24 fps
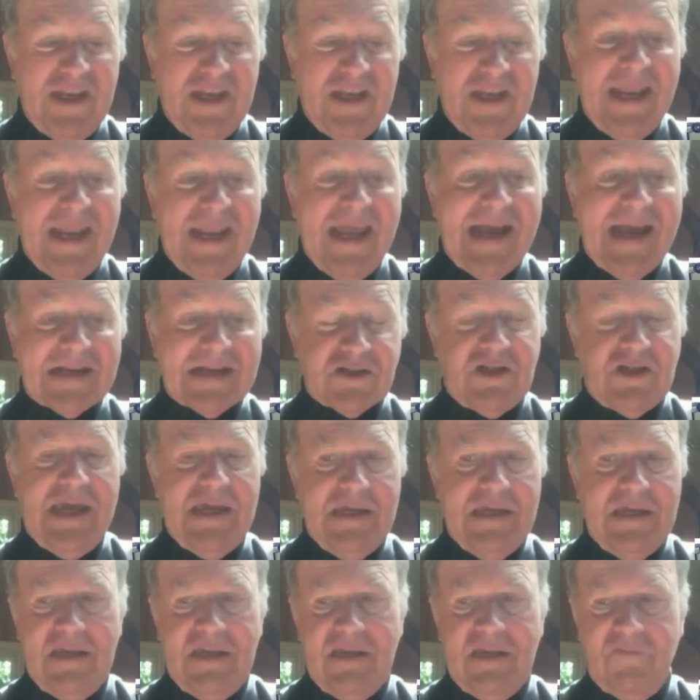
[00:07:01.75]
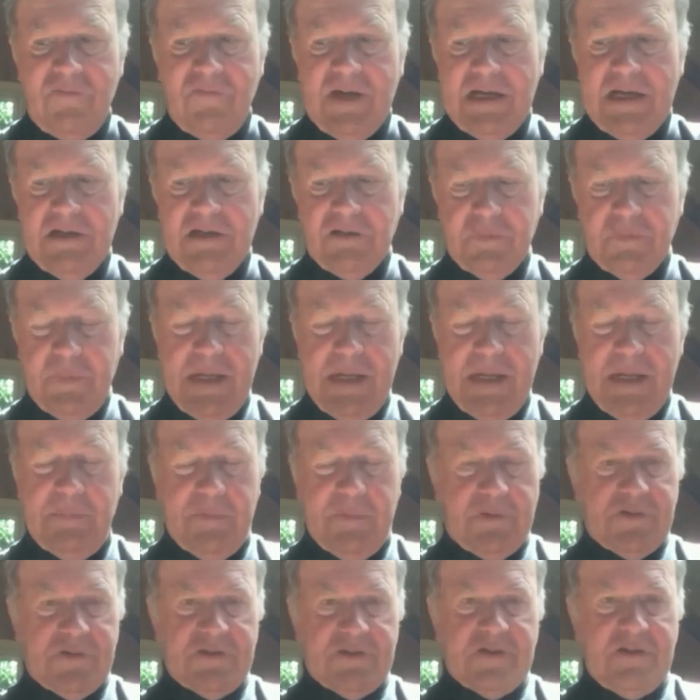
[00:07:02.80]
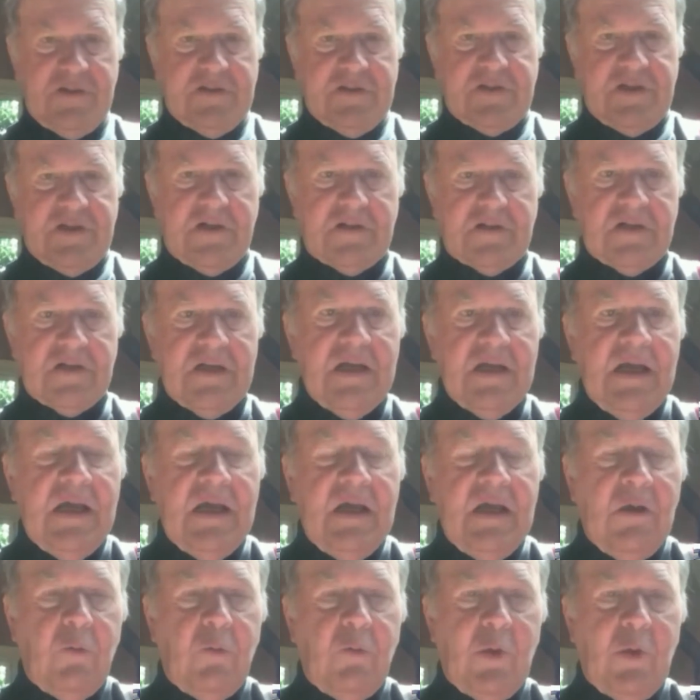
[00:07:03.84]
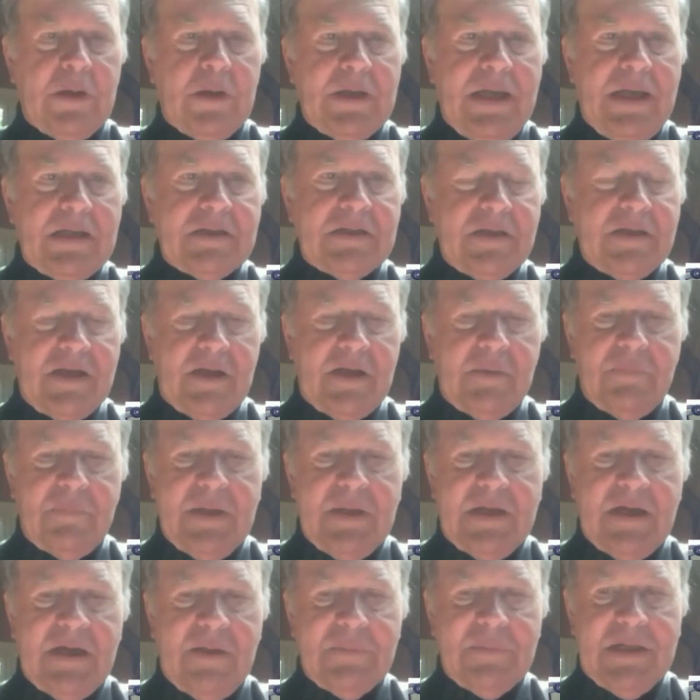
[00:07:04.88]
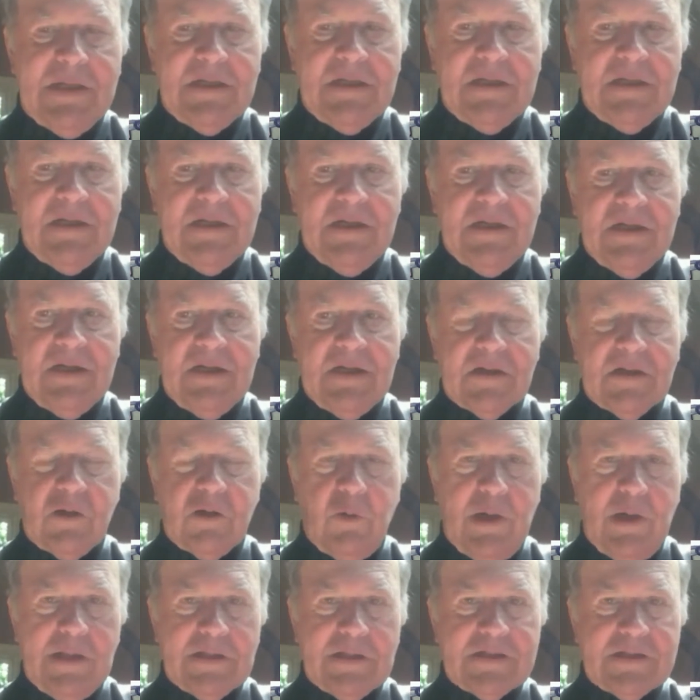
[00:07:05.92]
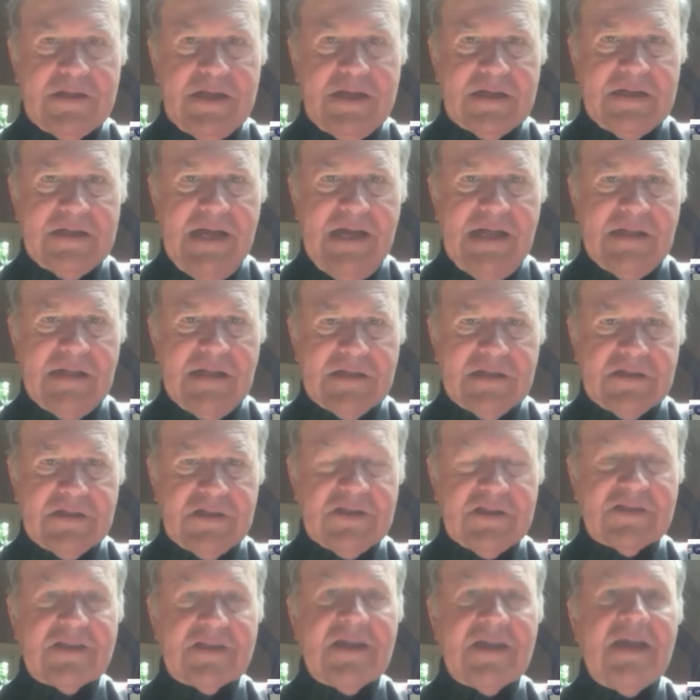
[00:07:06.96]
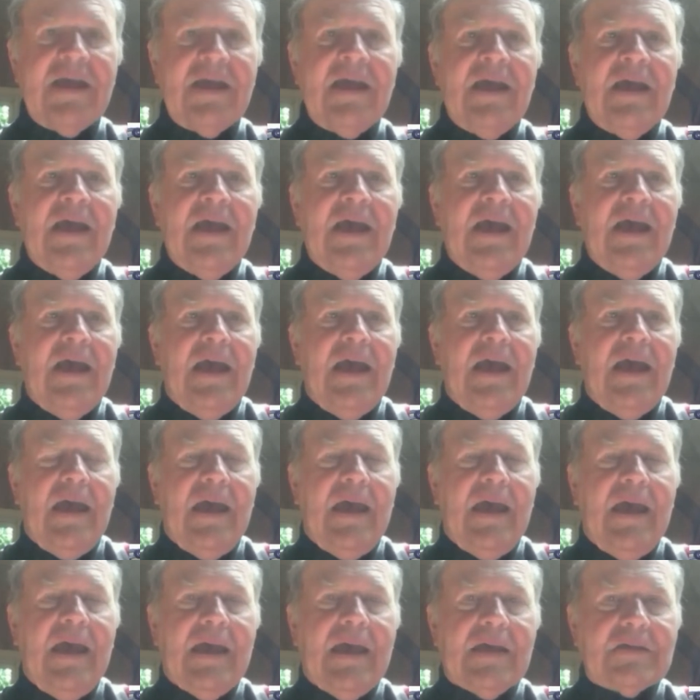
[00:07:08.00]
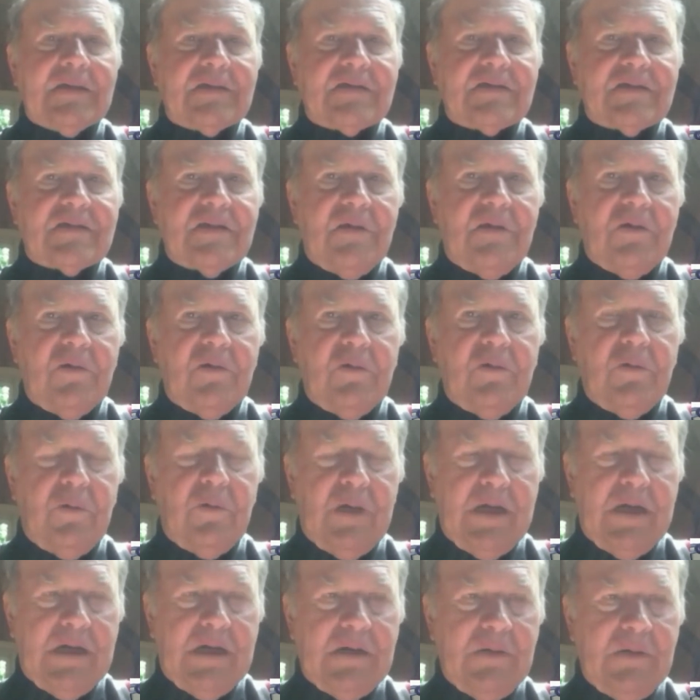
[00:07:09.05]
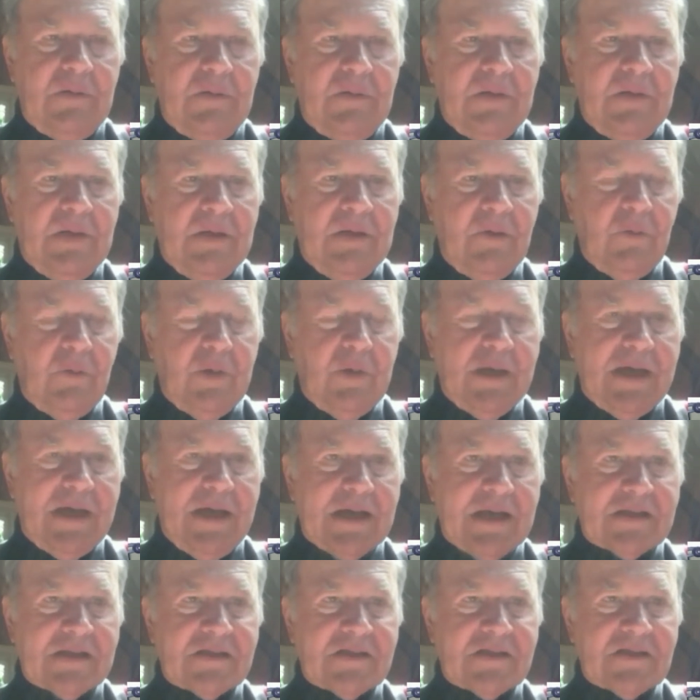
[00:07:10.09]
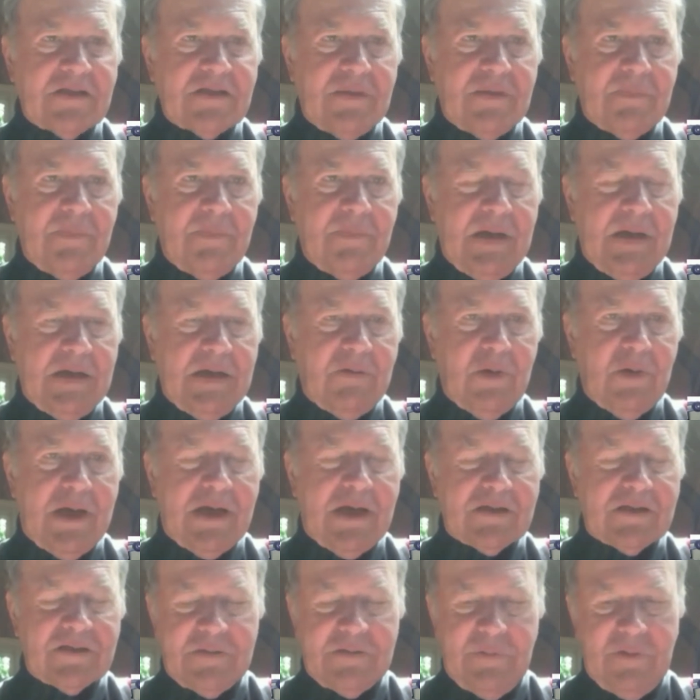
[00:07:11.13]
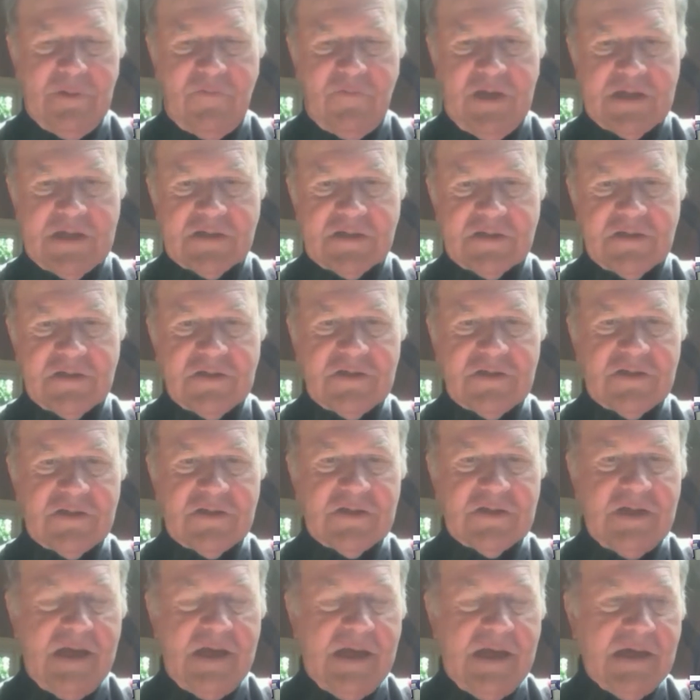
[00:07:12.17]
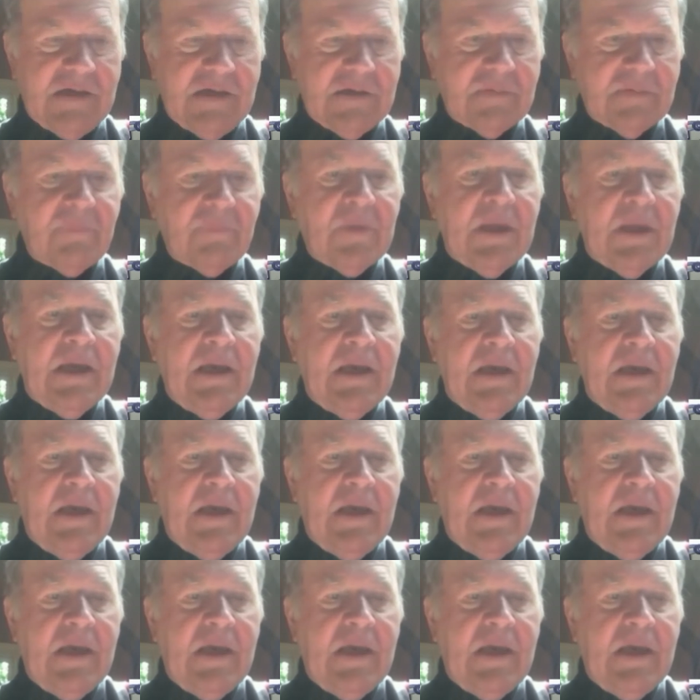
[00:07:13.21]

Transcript: the next day he filed papers to start what ended up becoming Koala Technologies. And so we got some investors, and